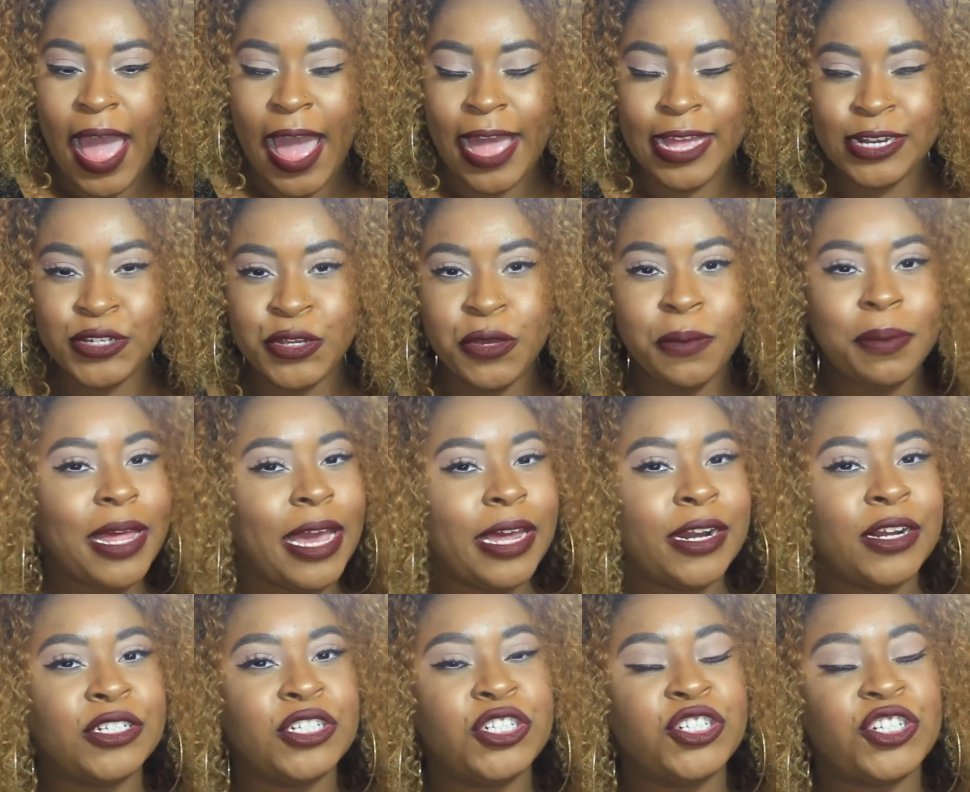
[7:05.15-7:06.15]
I do
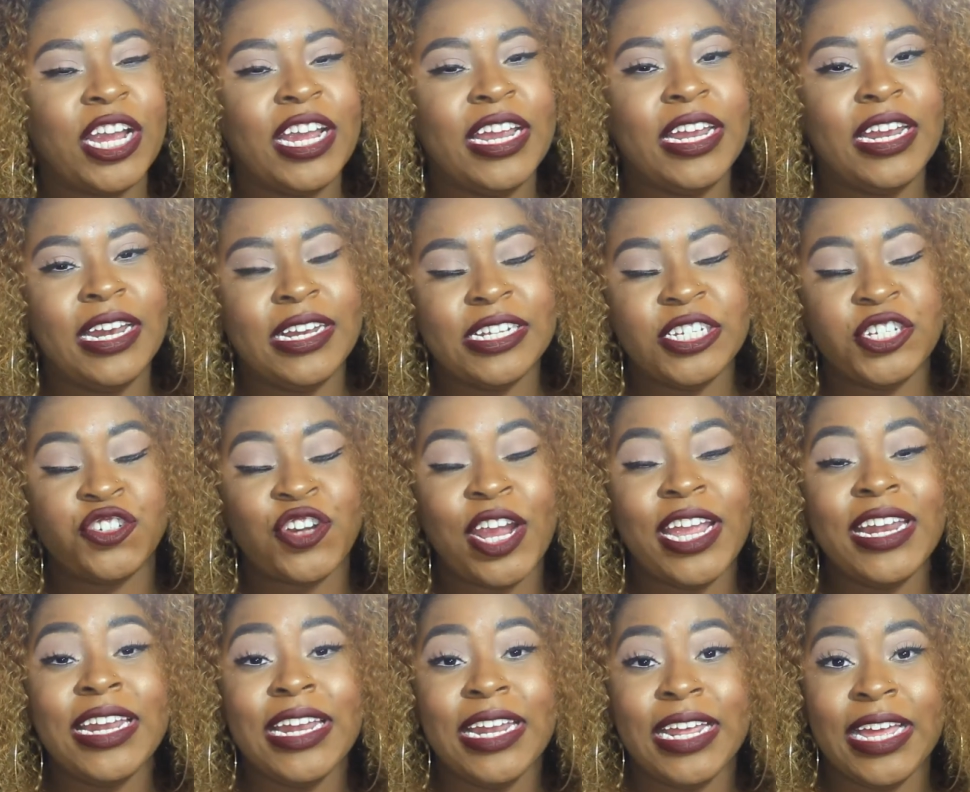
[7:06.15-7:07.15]
plan on
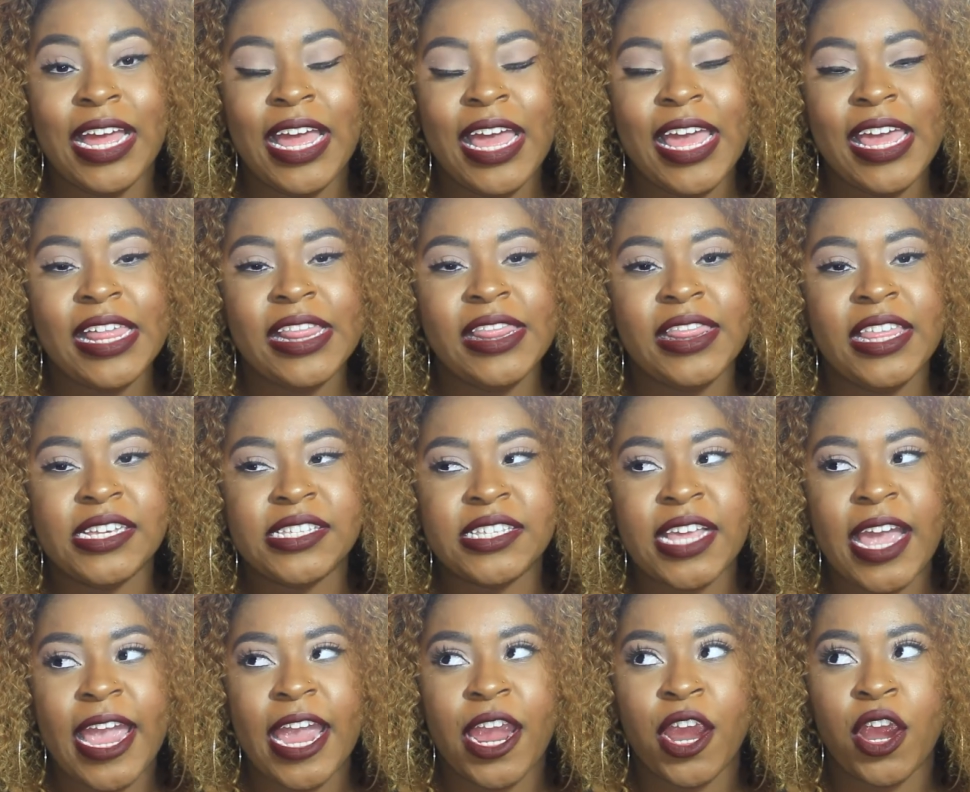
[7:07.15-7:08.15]
straightening this
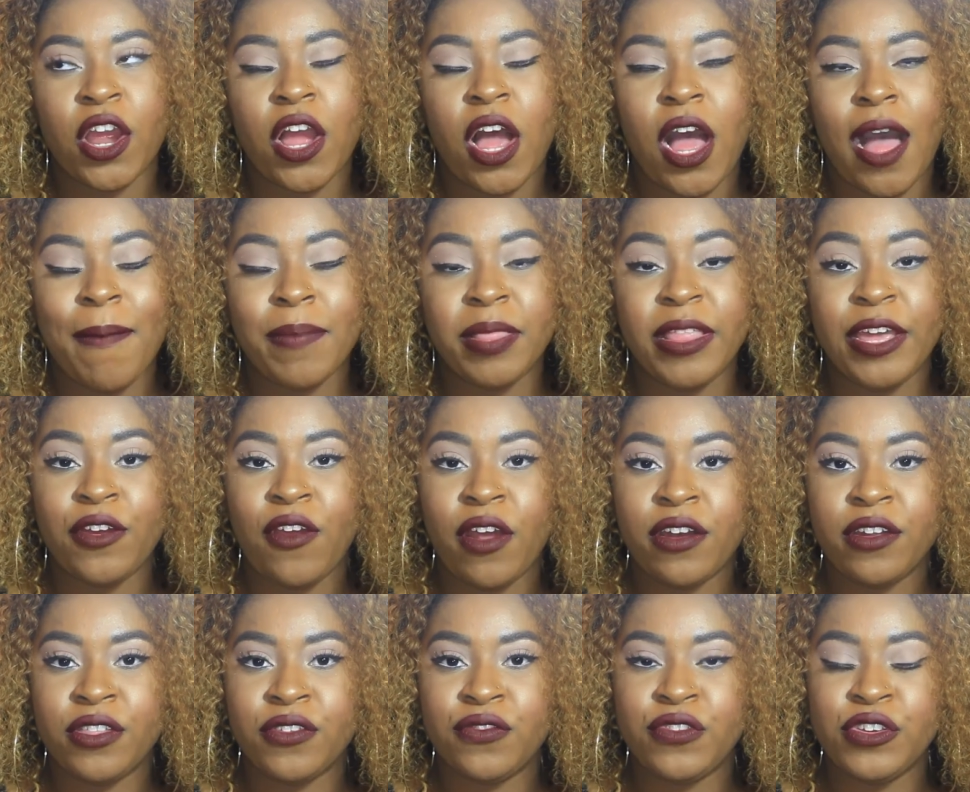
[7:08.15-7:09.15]
hair later
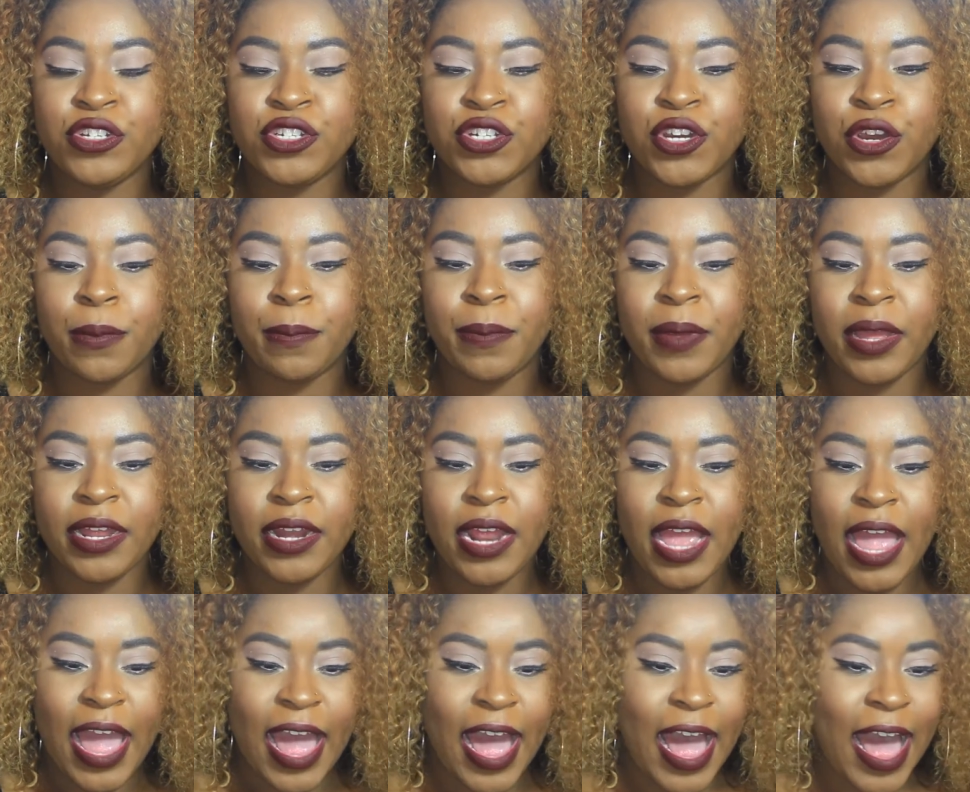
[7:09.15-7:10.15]
on in the future, but
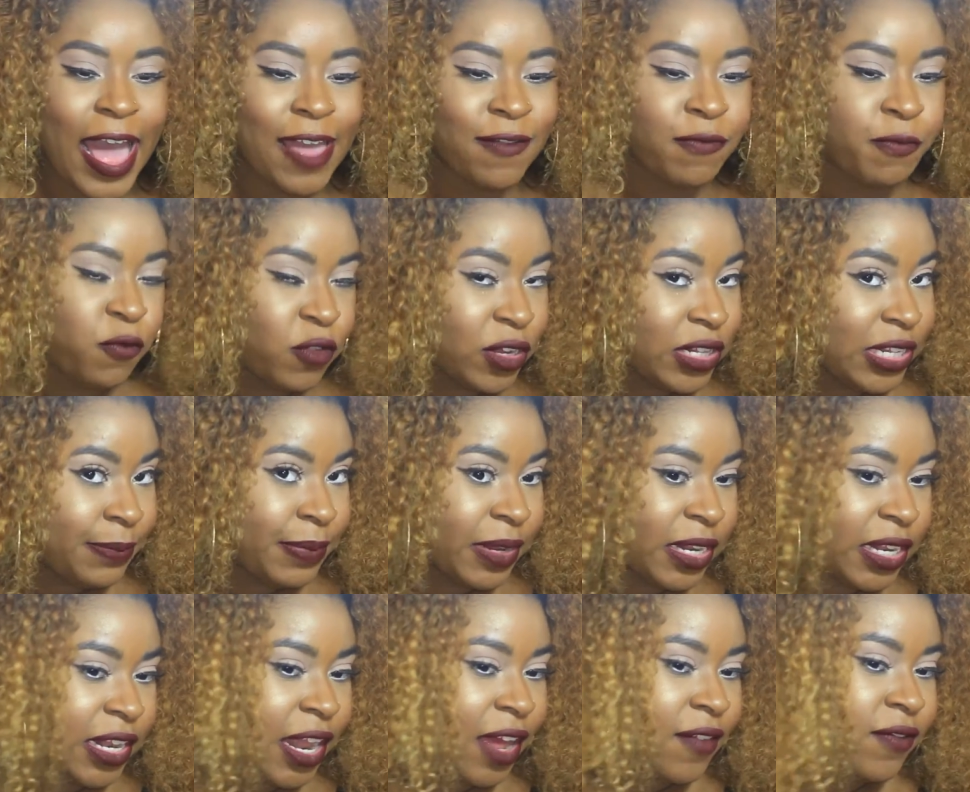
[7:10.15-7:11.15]
I've really
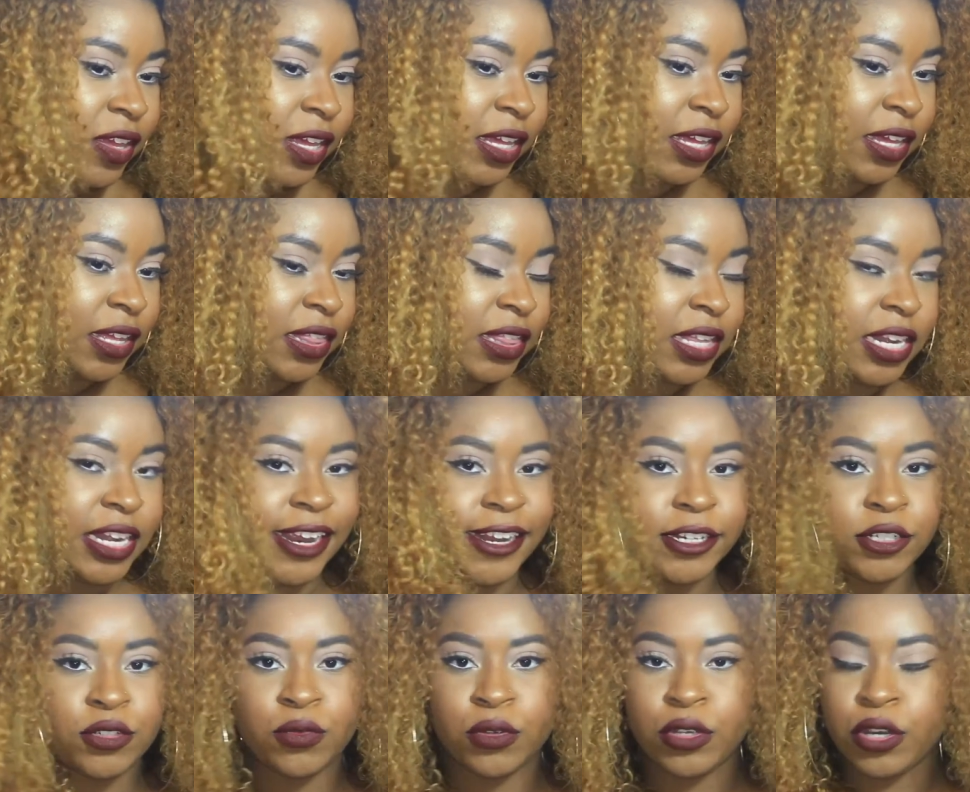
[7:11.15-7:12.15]
been loving the
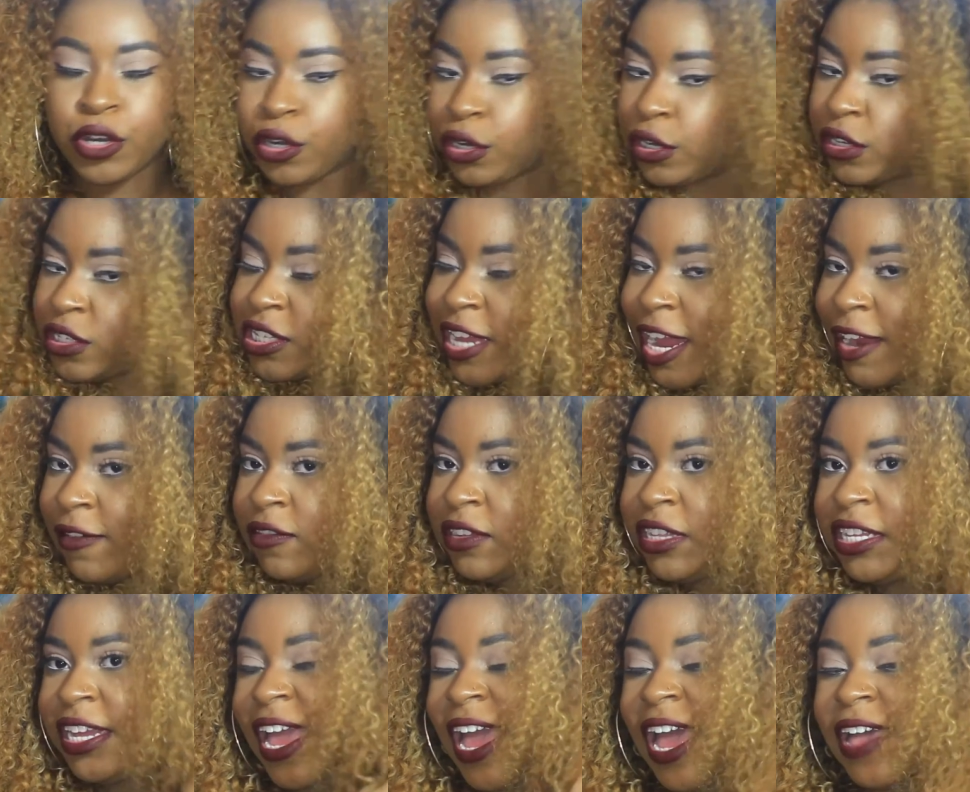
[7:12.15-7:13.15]
natural curls, so I
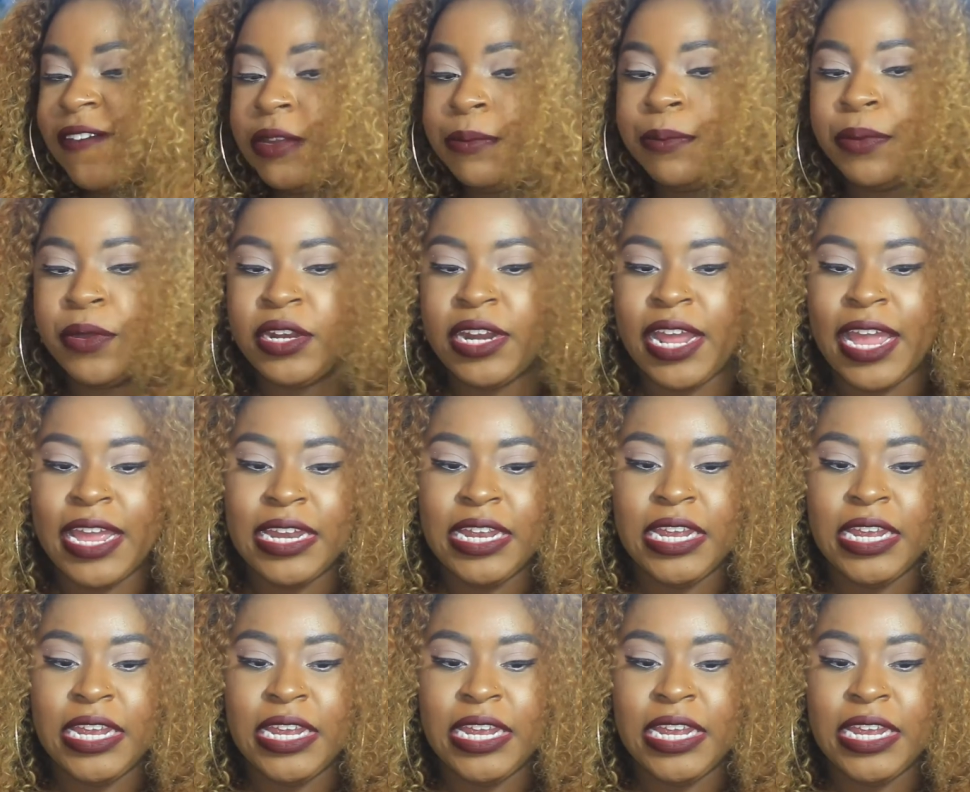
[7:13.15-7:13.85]
really haven't put